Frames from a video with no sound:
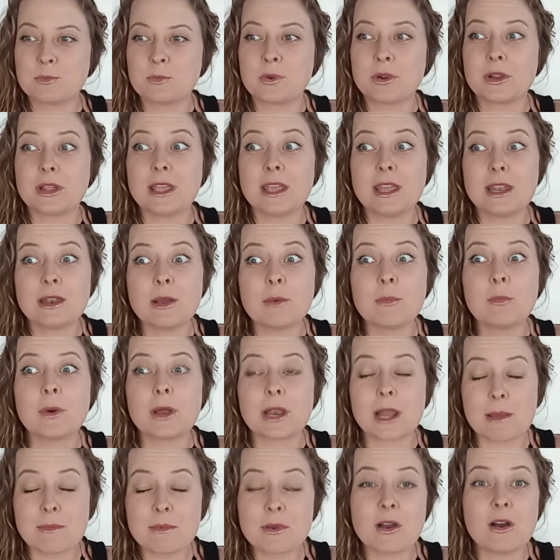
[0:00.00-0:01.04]
We're in
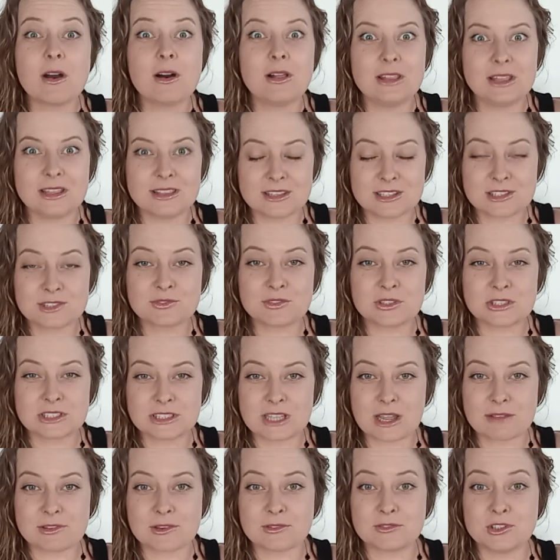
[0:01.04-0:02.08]
what I'm calling this
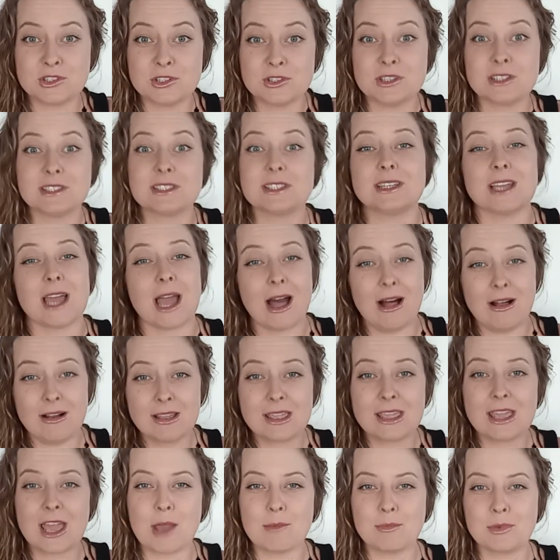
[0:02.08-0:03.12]
first half of June is an
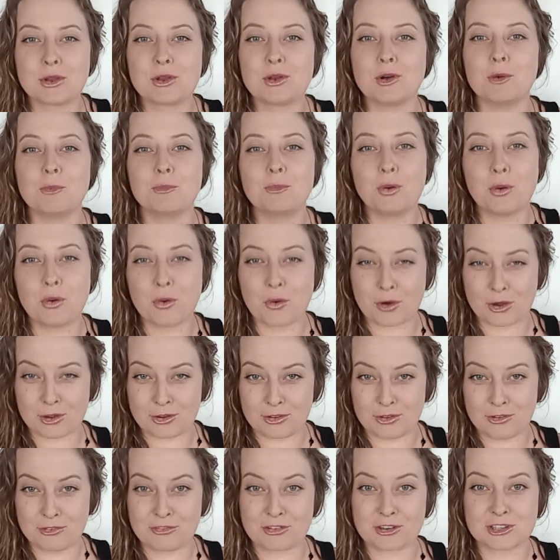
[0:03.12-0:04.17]
alchemical
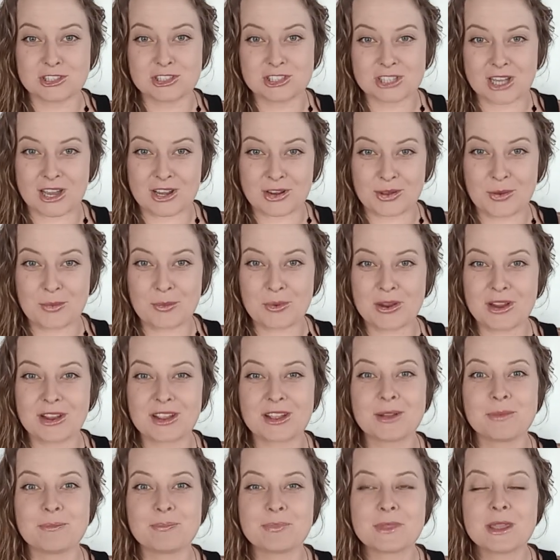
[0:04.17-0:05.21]
portal for shadow
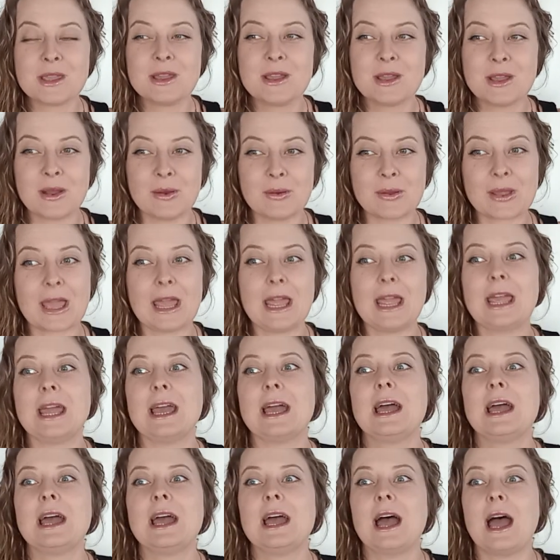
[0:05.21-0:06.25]
work.
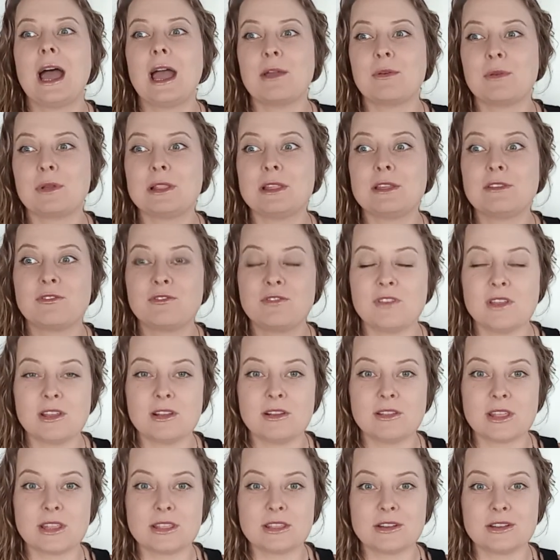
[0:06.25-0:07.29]
Okay, I really
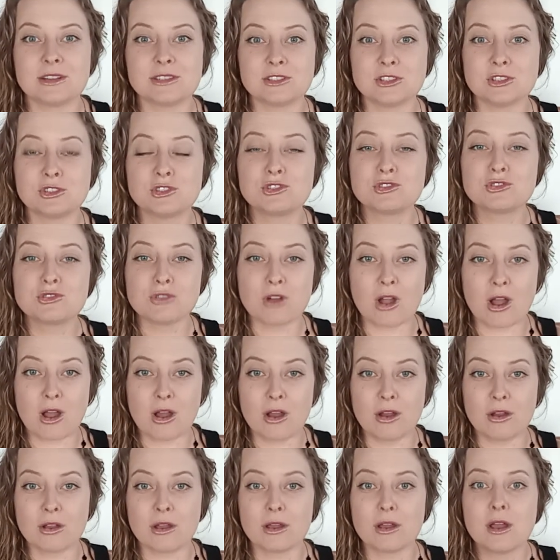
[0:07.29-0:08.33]
feel that there is a
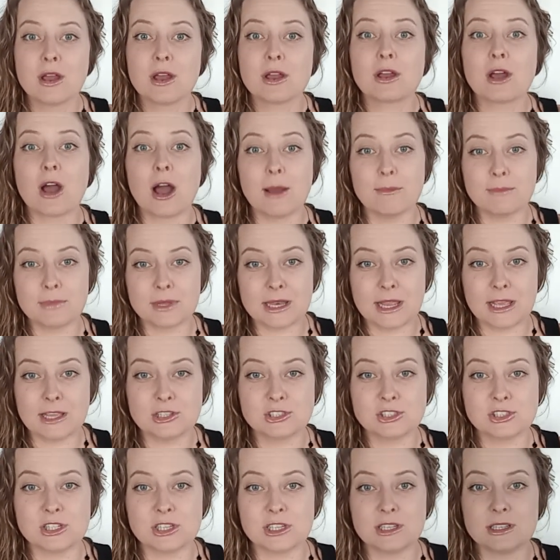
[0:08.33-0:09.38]
strong
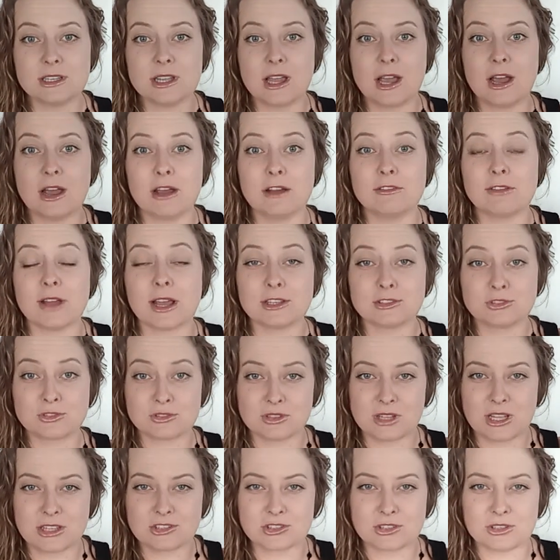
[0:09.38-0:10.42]
combination of
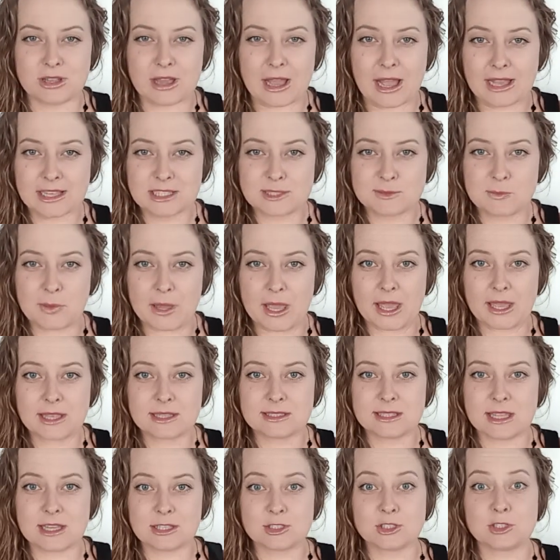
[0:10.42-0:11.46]
astrological aspects
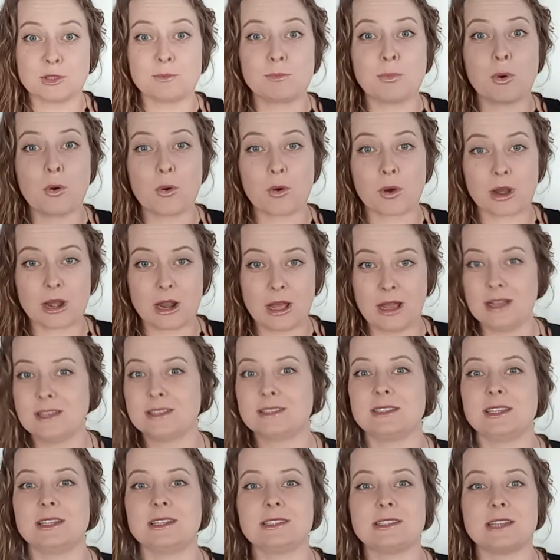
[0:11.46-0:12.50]
that support
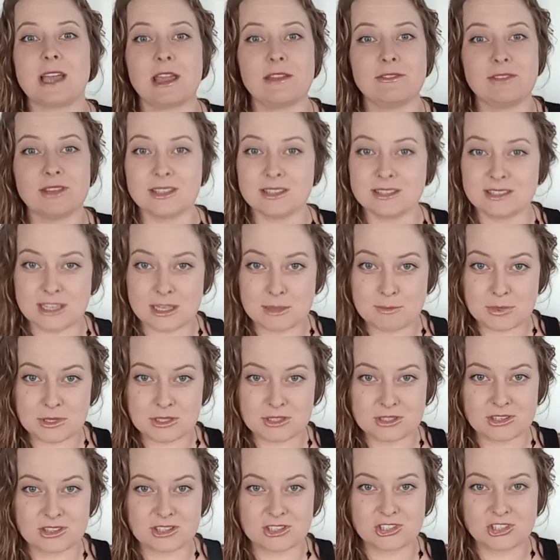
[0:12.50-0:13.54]
us in diving deep
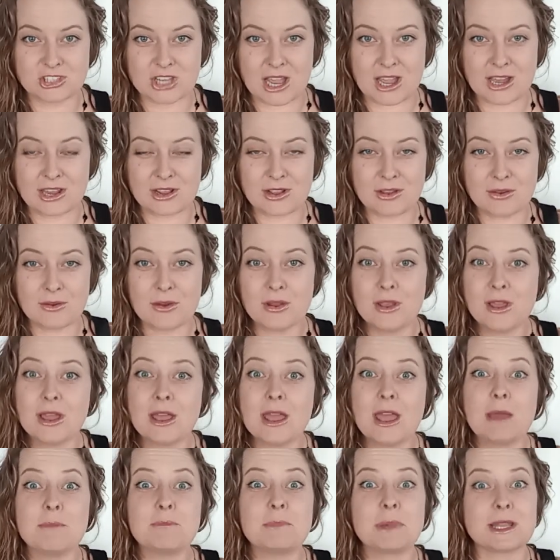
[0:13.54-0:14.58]
into the shadow,
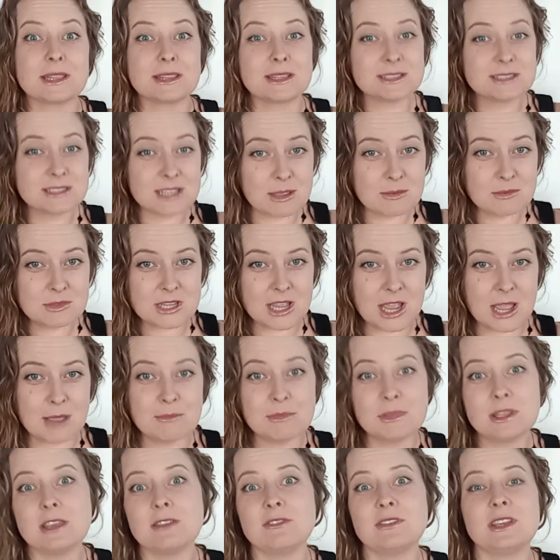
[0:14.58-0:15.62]
but at the same
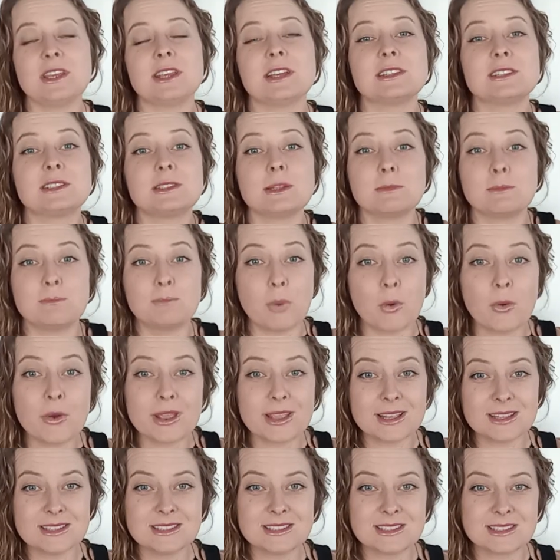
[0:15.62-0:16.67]
time giving us
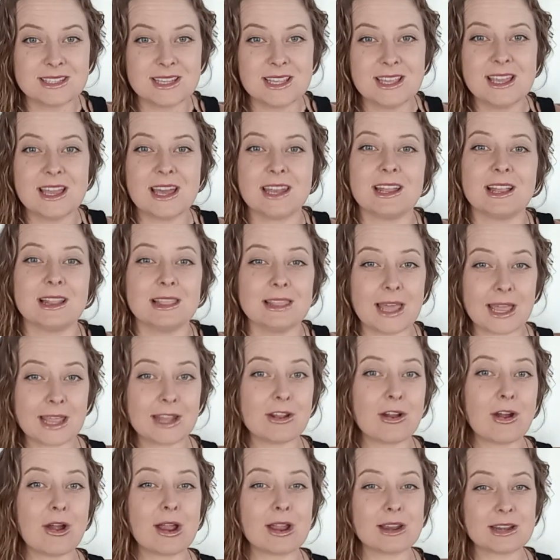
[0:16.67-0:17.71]
buoyancy and a
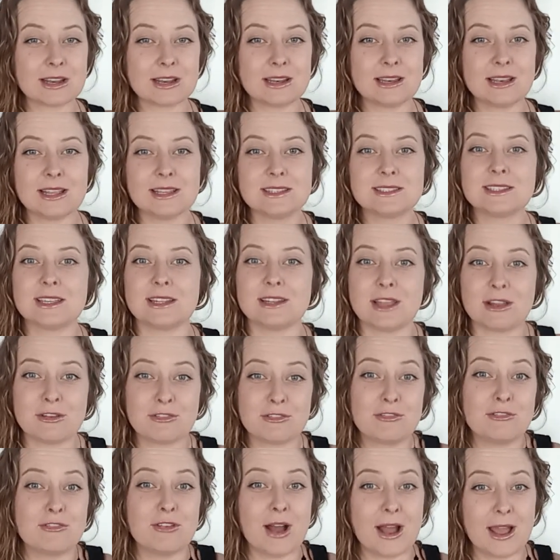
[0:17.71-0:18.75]
lightheartedness and a
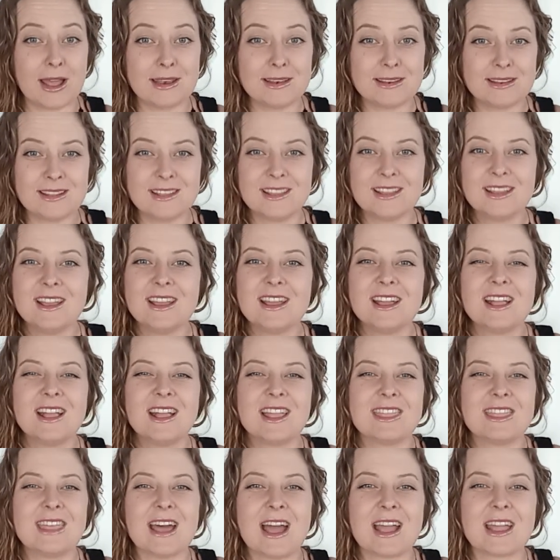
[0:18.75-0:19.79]
fun
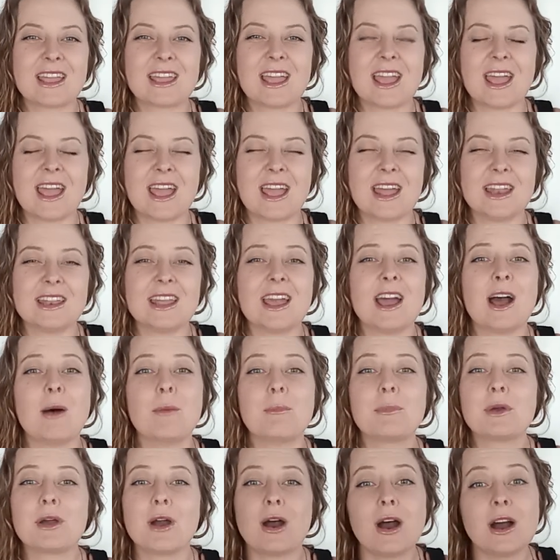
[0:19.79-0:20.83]
that can
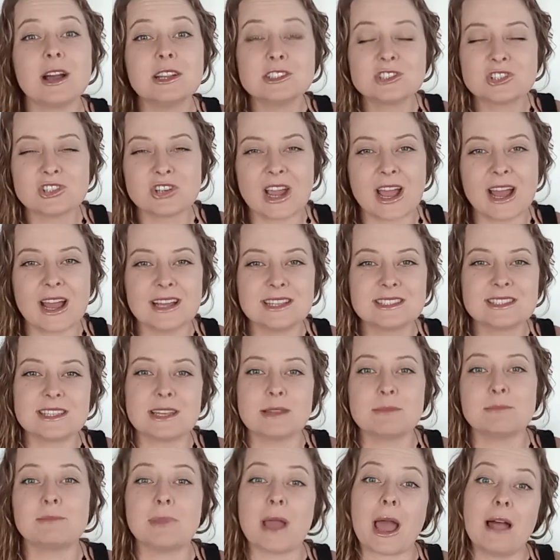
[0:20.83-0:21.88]
help contrast
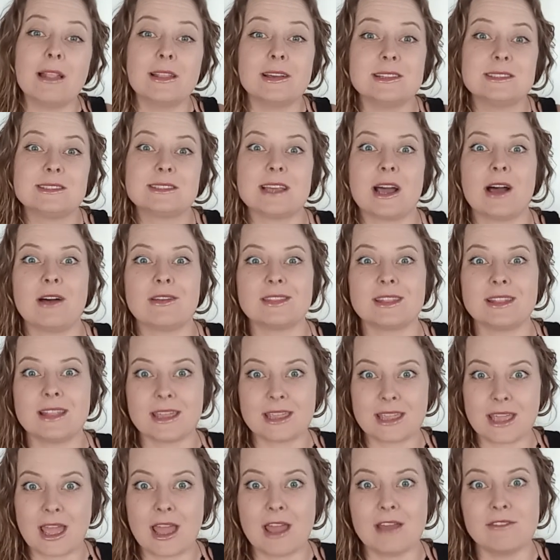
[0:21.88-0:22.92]
and balance out the
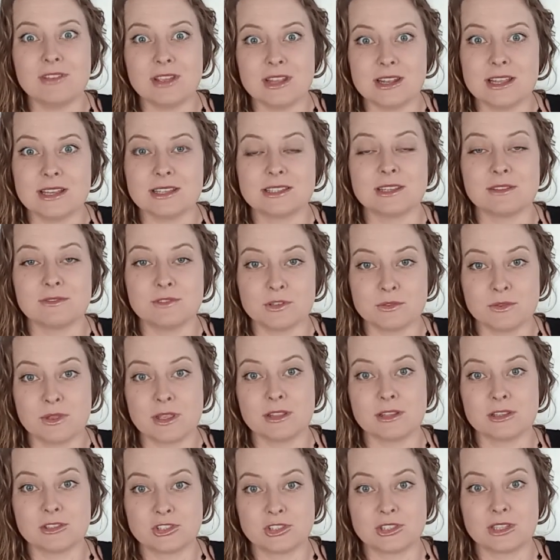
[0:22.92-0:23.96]
like heaviness of
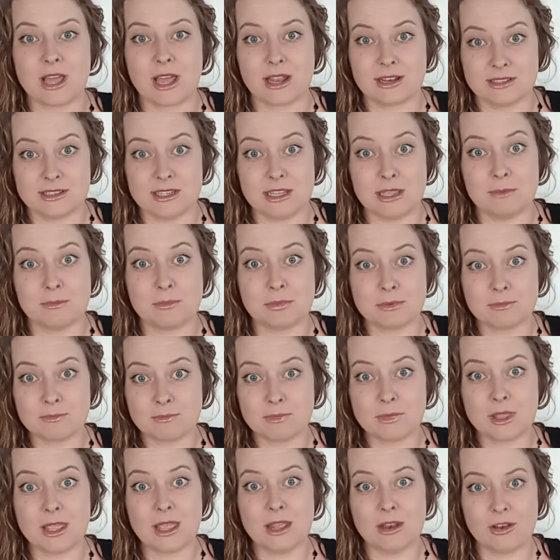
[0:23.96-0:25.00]
doing this that deep
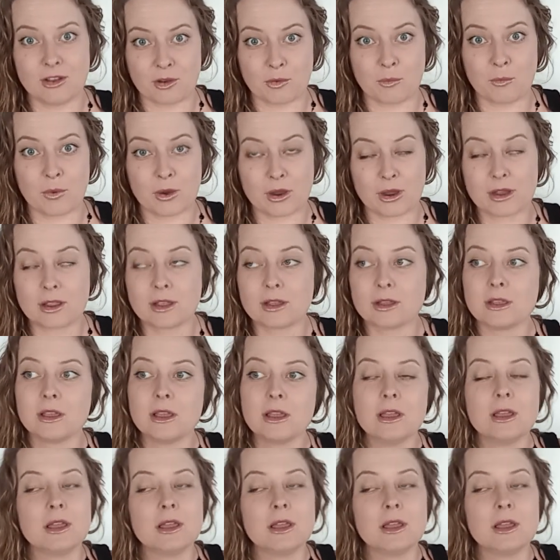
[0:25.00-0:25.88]
inner work.